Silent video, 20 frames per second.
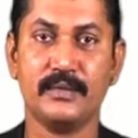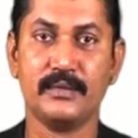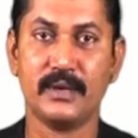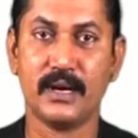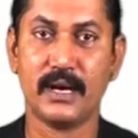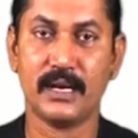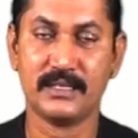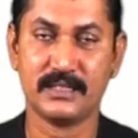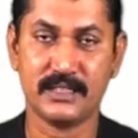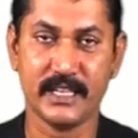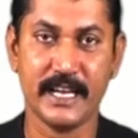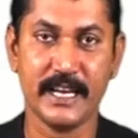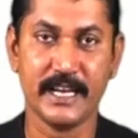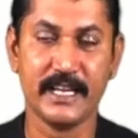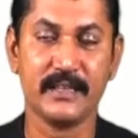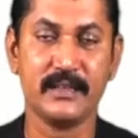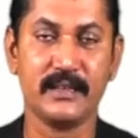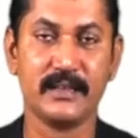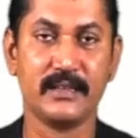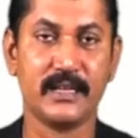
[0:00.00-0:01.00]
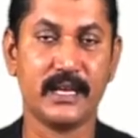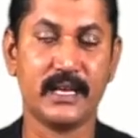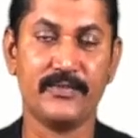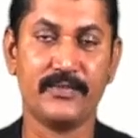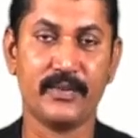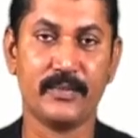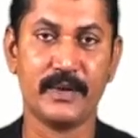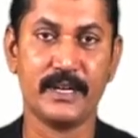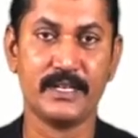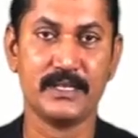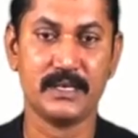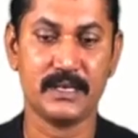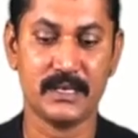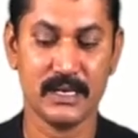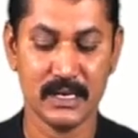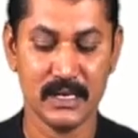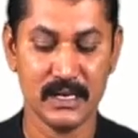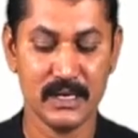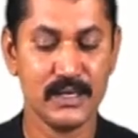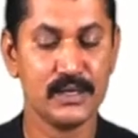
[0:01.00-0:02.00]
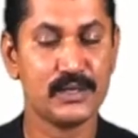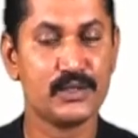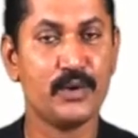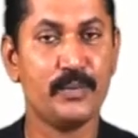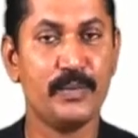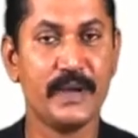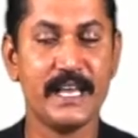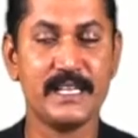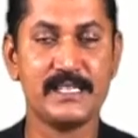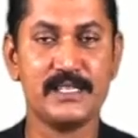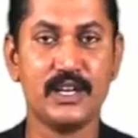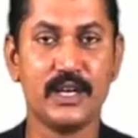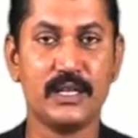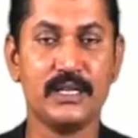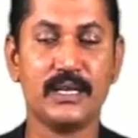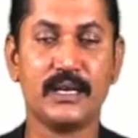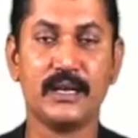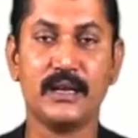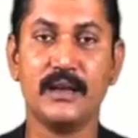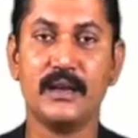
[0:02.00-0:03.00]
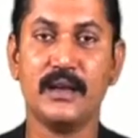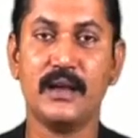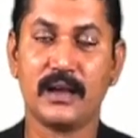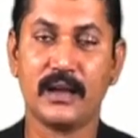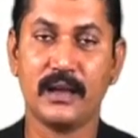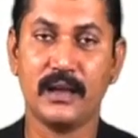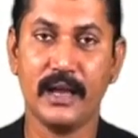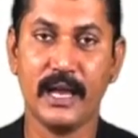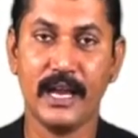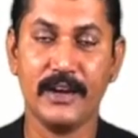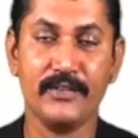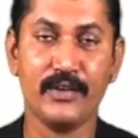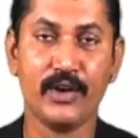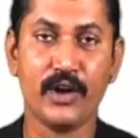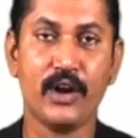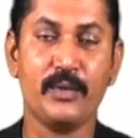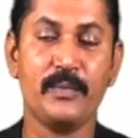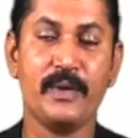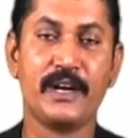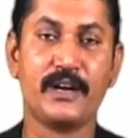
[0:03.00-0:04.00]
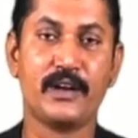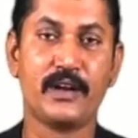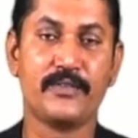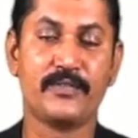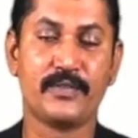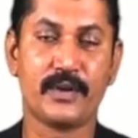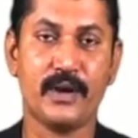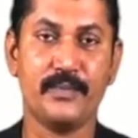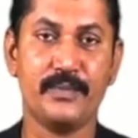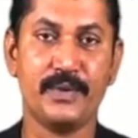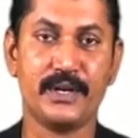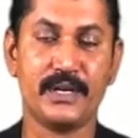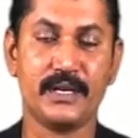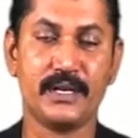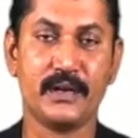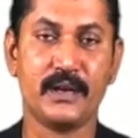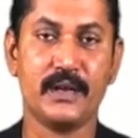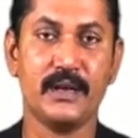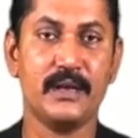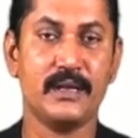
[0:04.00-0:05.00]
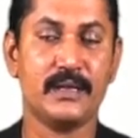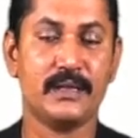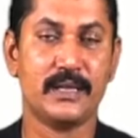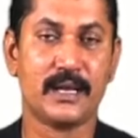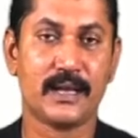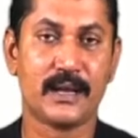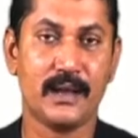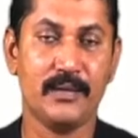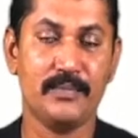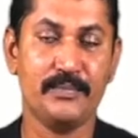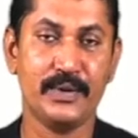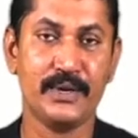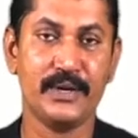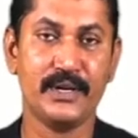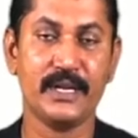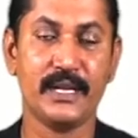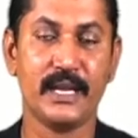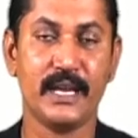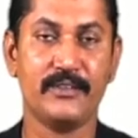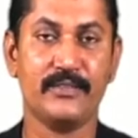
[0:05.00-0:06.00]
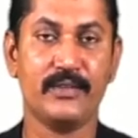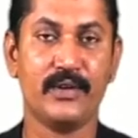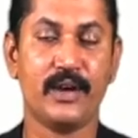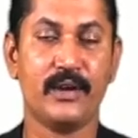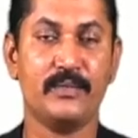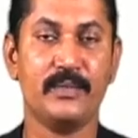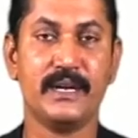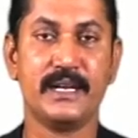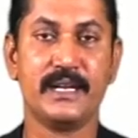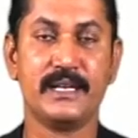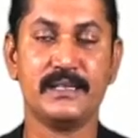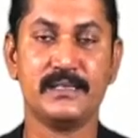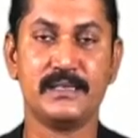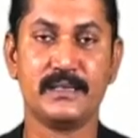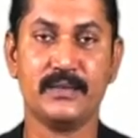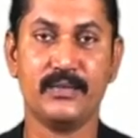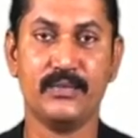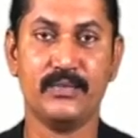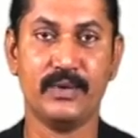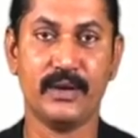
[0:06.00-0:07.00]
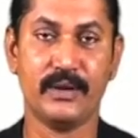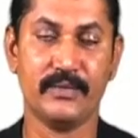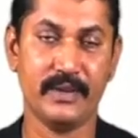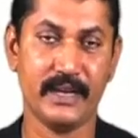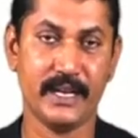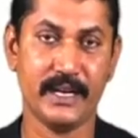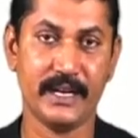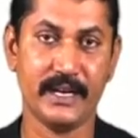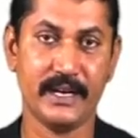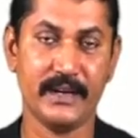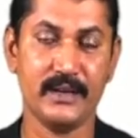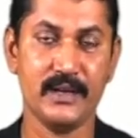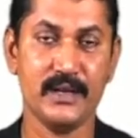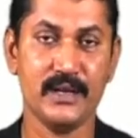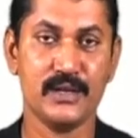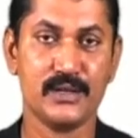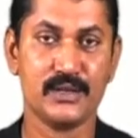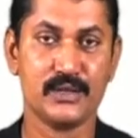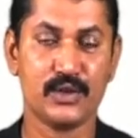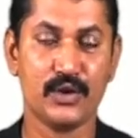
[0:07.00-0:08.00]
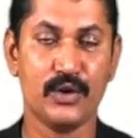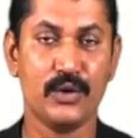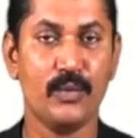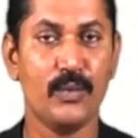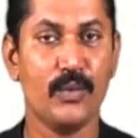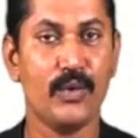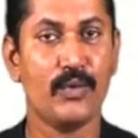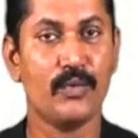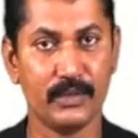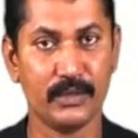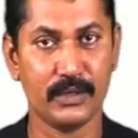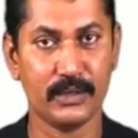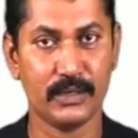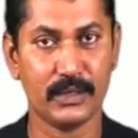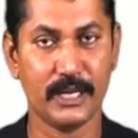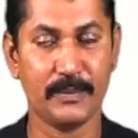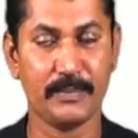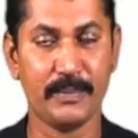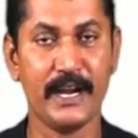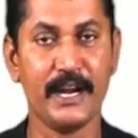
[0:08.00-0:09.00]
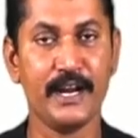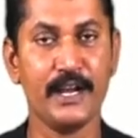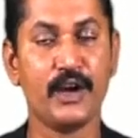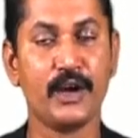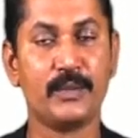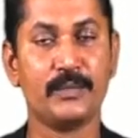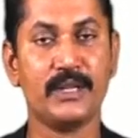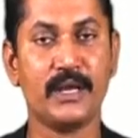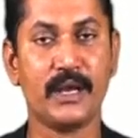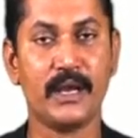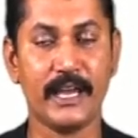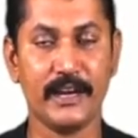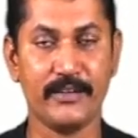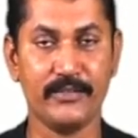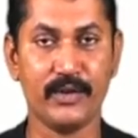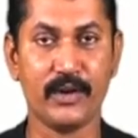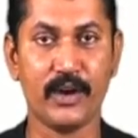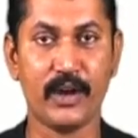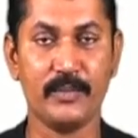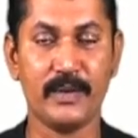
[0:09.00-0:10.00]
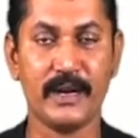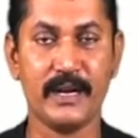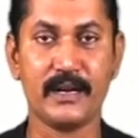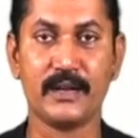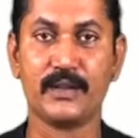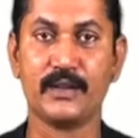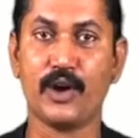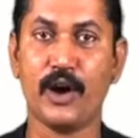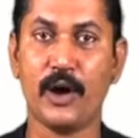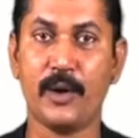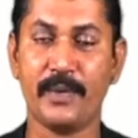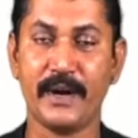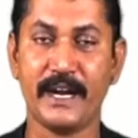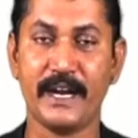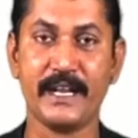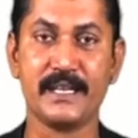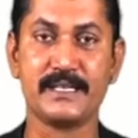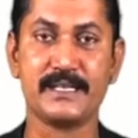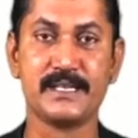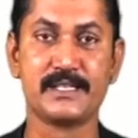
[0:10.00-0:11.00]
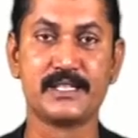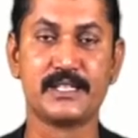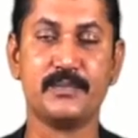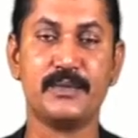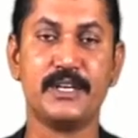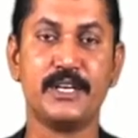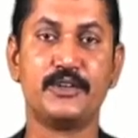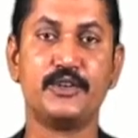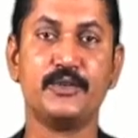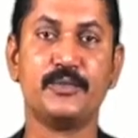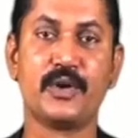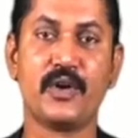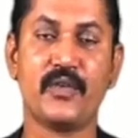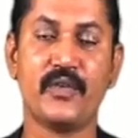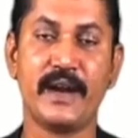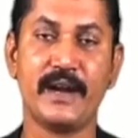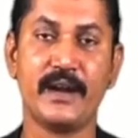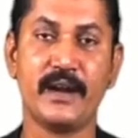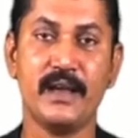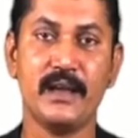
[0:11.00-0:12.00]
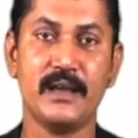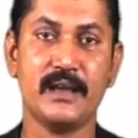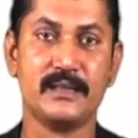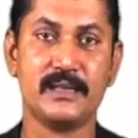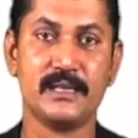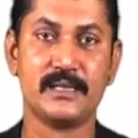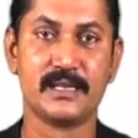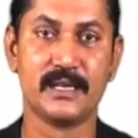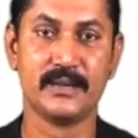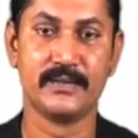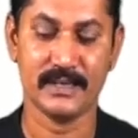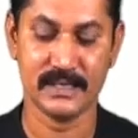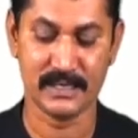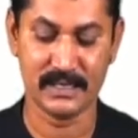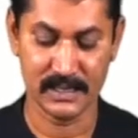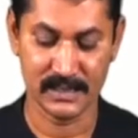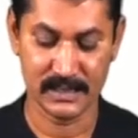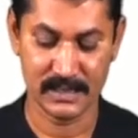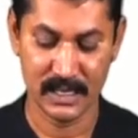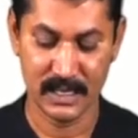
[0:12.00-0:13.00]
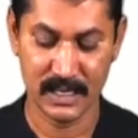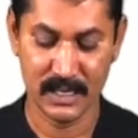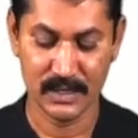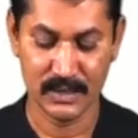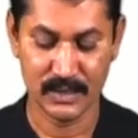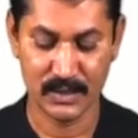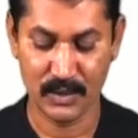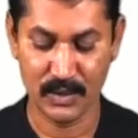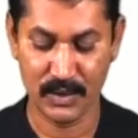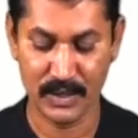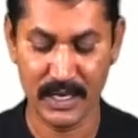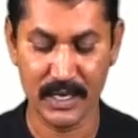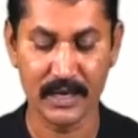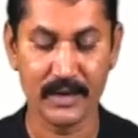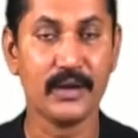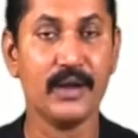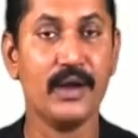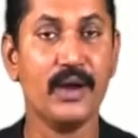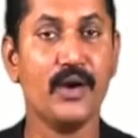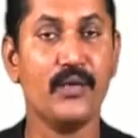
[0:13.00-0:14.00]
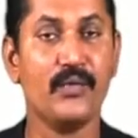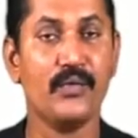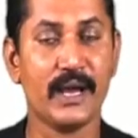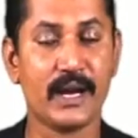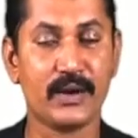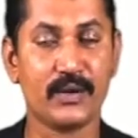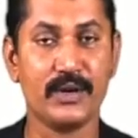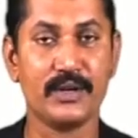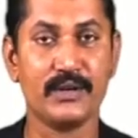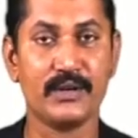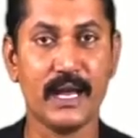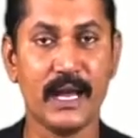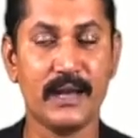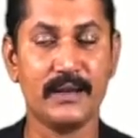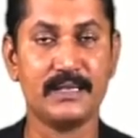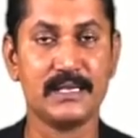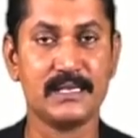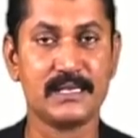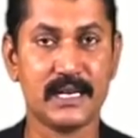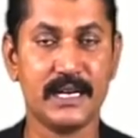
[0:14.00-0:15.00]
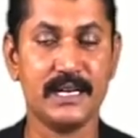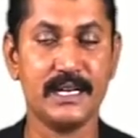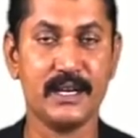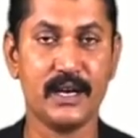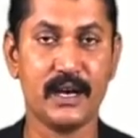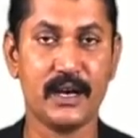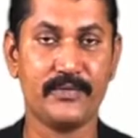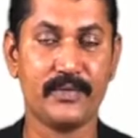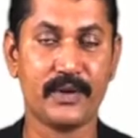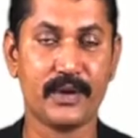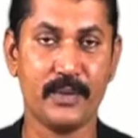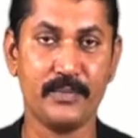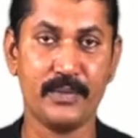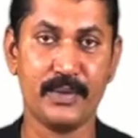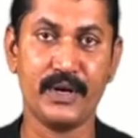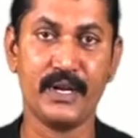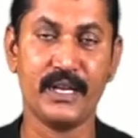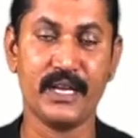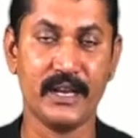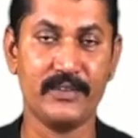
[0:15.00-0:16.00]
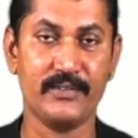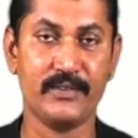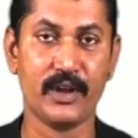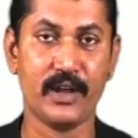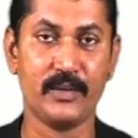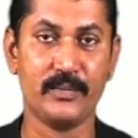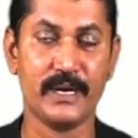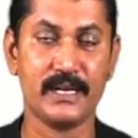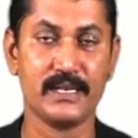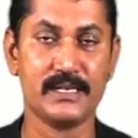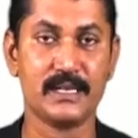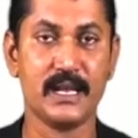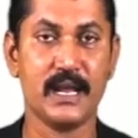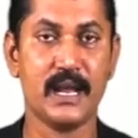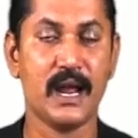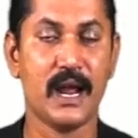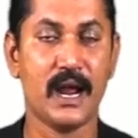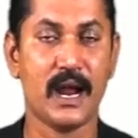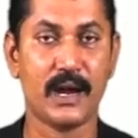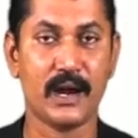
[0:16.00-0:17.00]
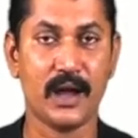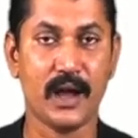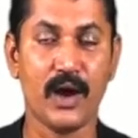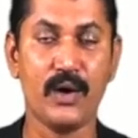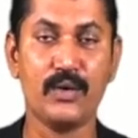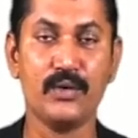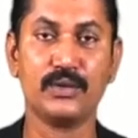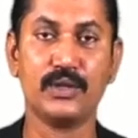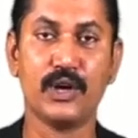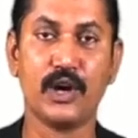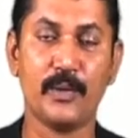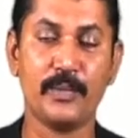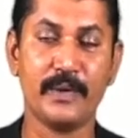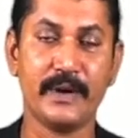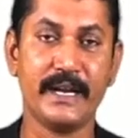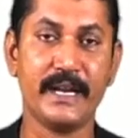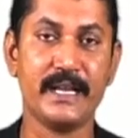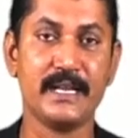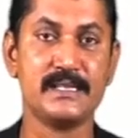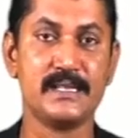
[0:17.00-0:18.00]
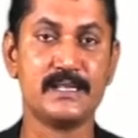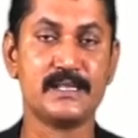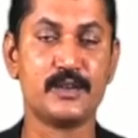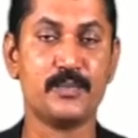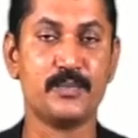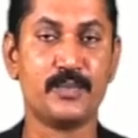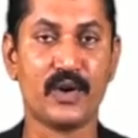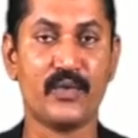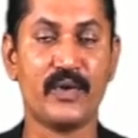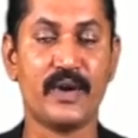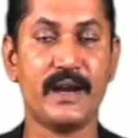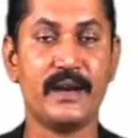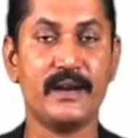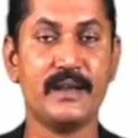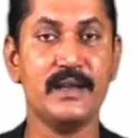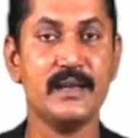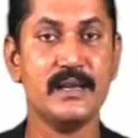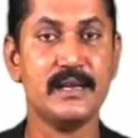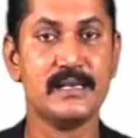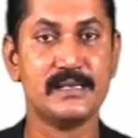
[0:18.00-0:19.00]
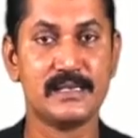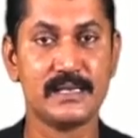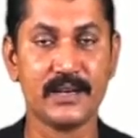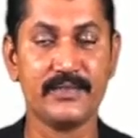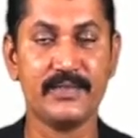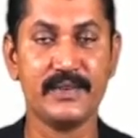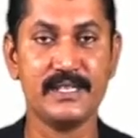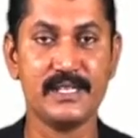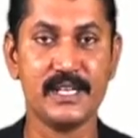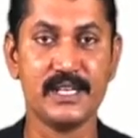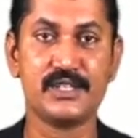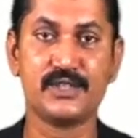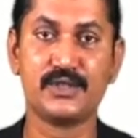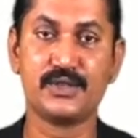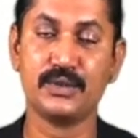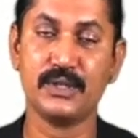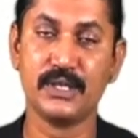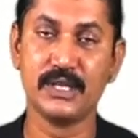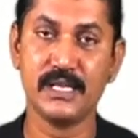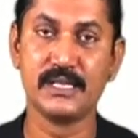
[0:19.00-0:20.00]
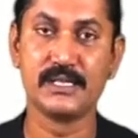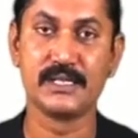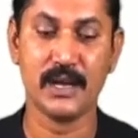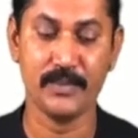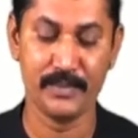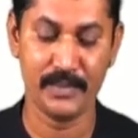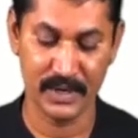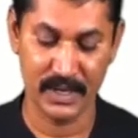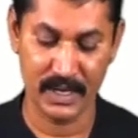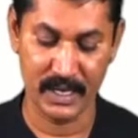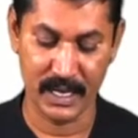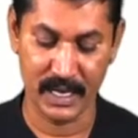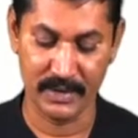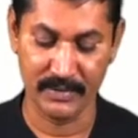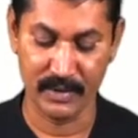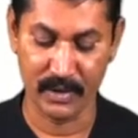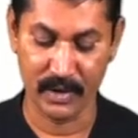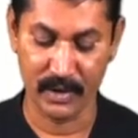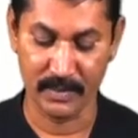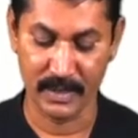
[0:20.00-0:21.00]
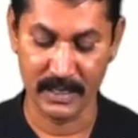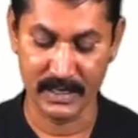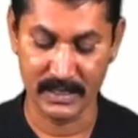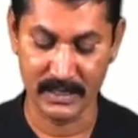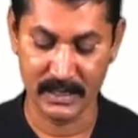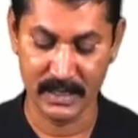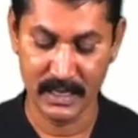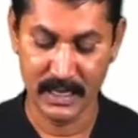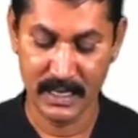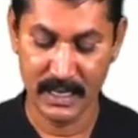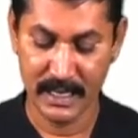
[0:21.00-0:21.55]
or sharing the information. So, based on the environment of computer, the computing environment is varied. So, depending on the environment, the operating system need to provide the services. So, here we are going to have the study of computing environments and how the operating system provide services to these computing environments.